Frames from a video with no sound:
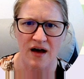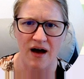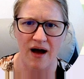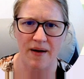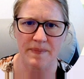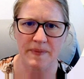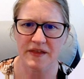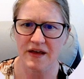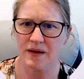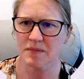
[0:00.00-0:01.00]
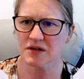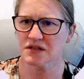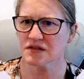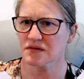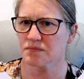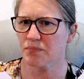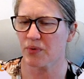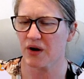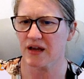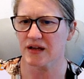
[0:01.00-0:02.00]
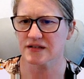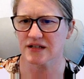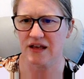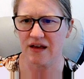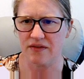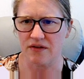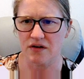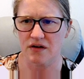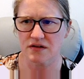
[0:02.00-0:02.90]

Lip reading: The images bring it together.